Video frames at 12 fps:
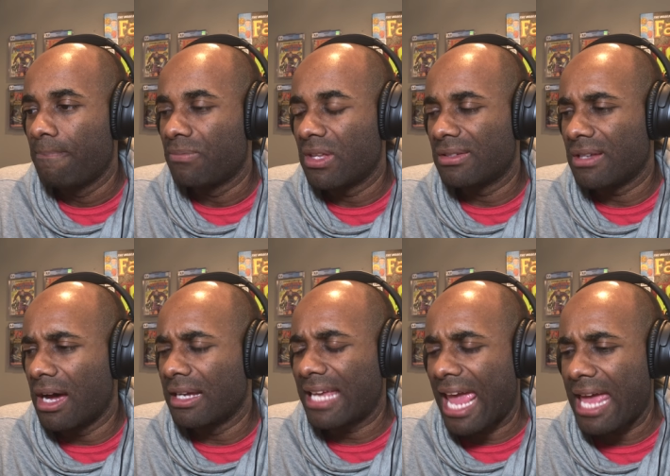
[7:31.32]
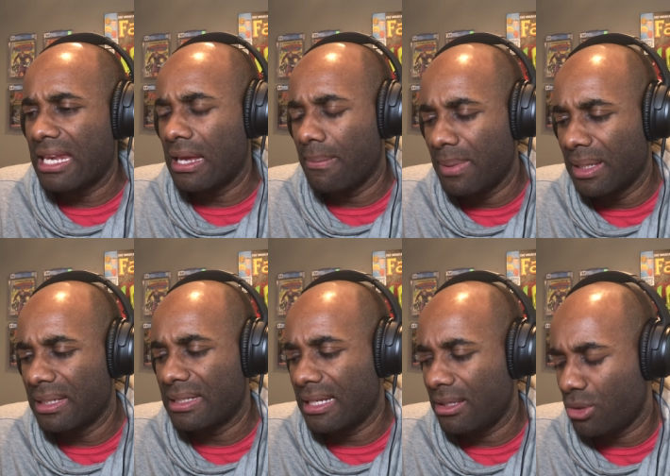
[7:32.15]
this uncanny
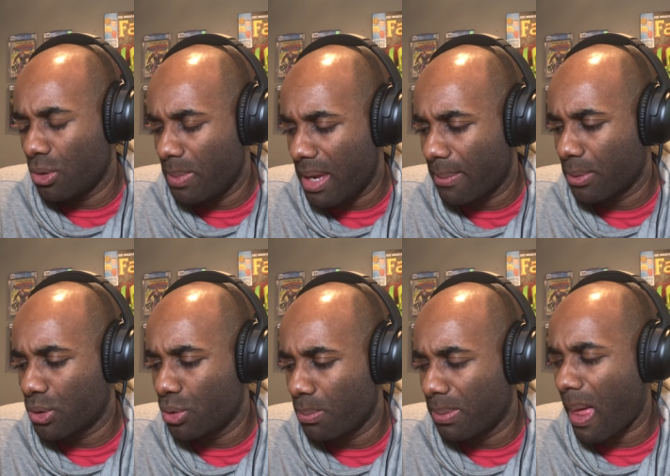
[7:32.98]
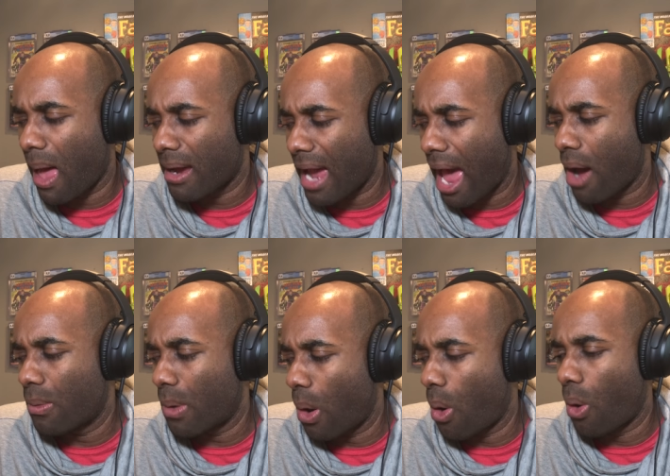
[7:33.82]
ability to be able to block
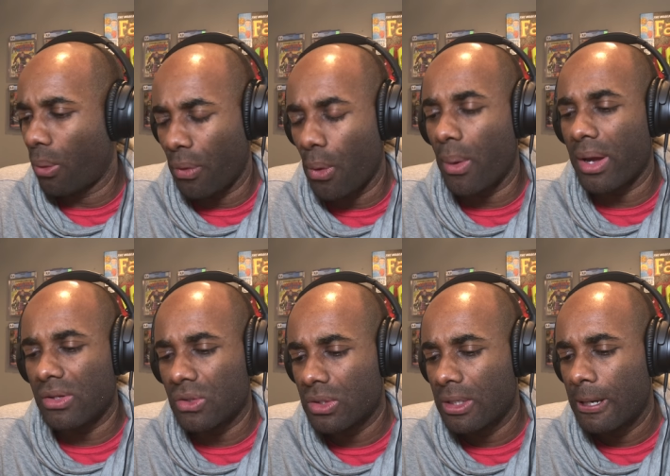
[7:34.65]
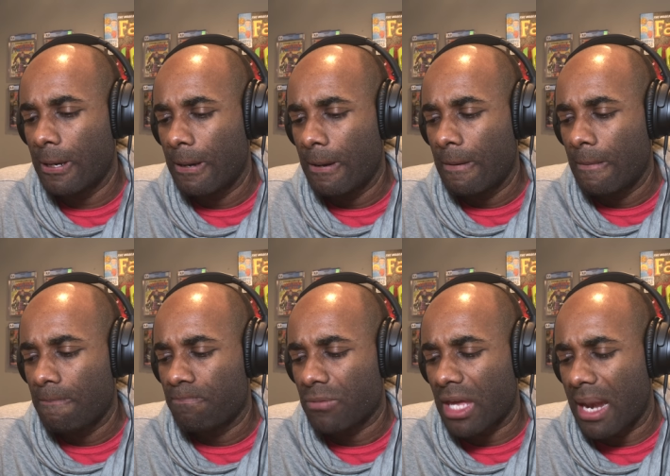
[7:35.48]
out all noise.
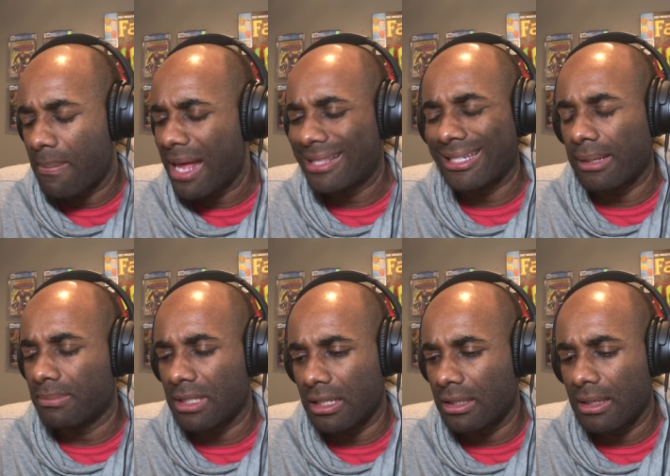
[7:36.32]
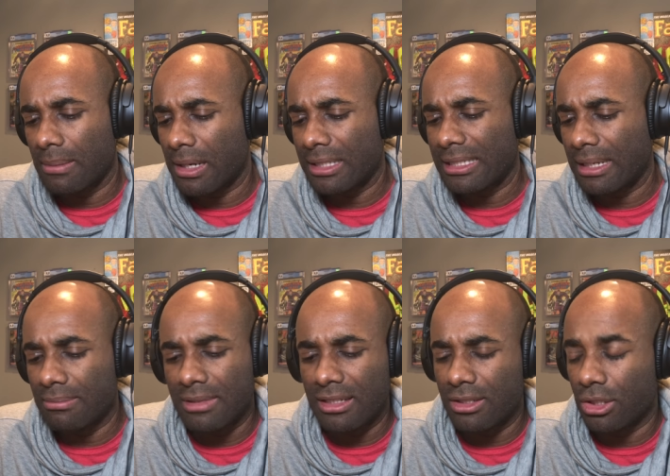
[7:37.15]
And I'm not tempted. I'm not
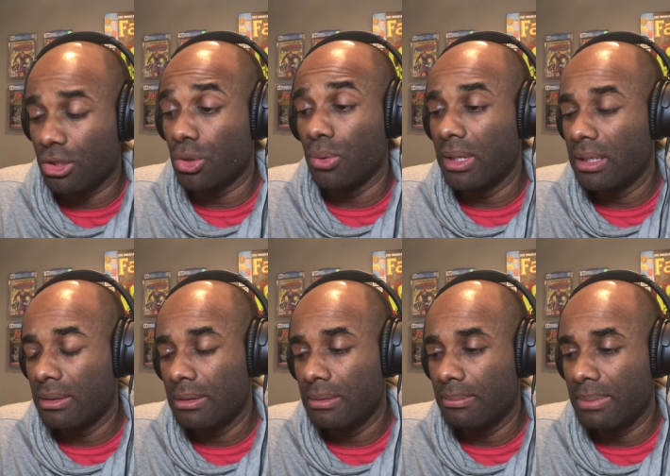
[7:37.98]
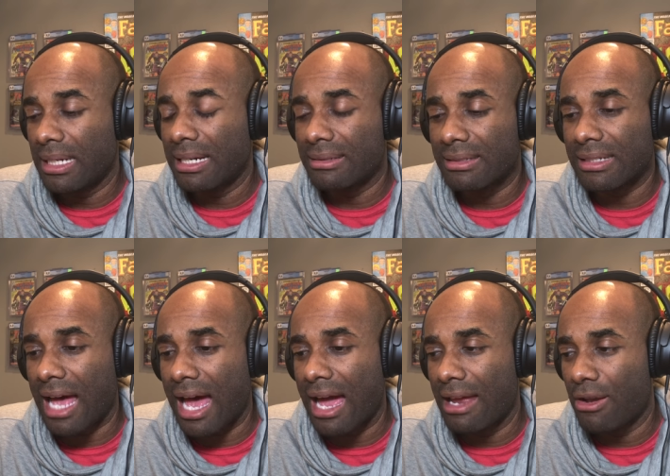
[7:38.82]
tempted to do it because
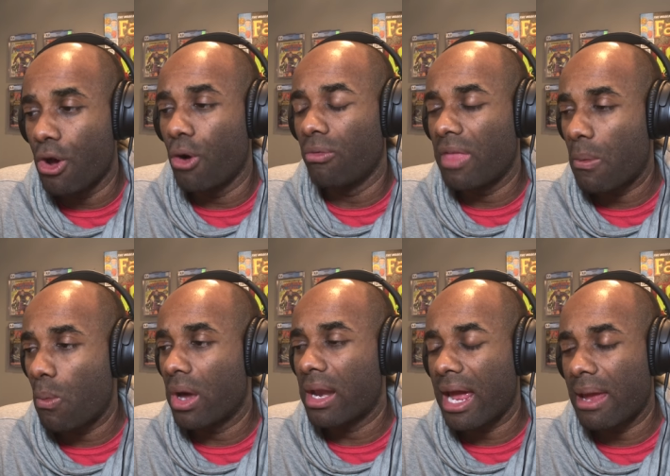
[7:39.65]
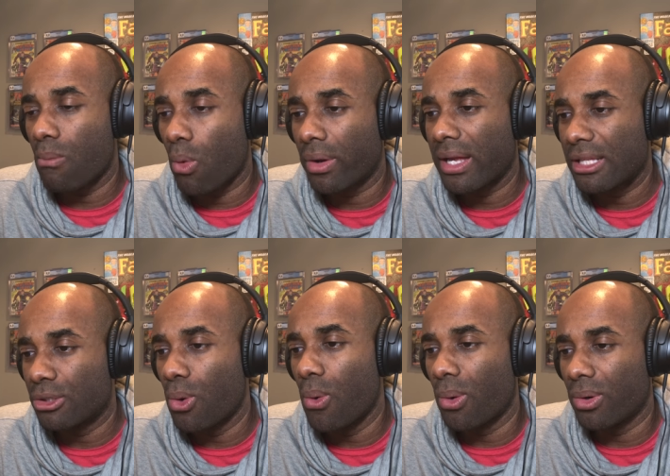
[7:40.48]
I know that what I am working
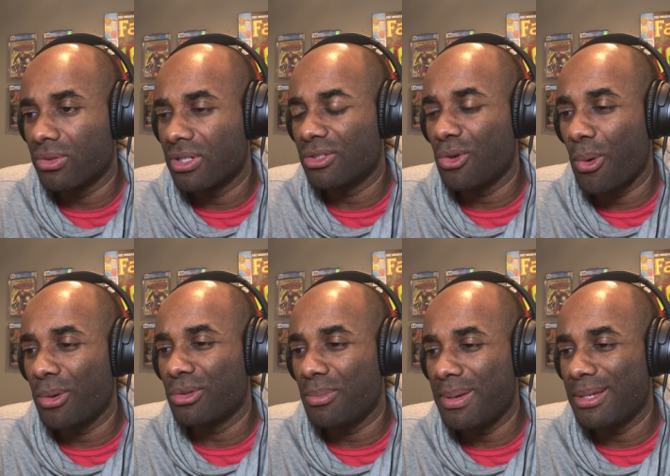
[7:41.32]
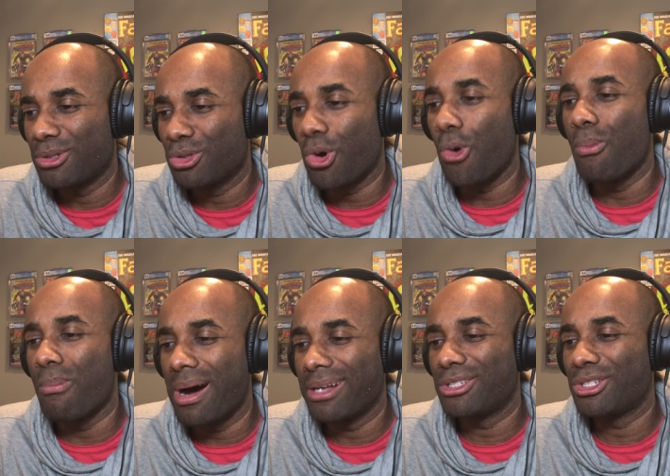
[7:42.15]
towards is going to be so
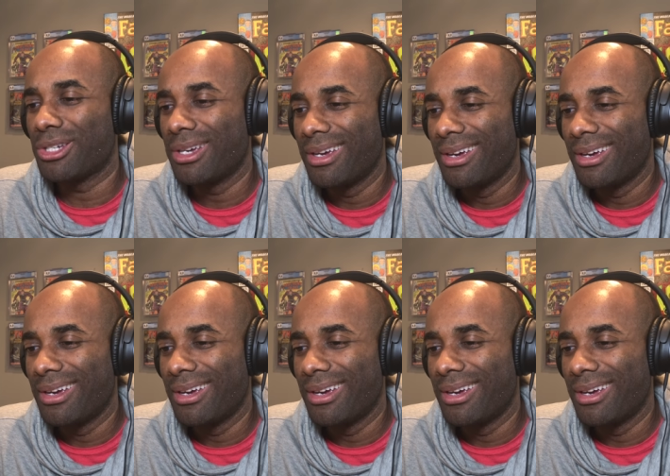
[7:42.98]
much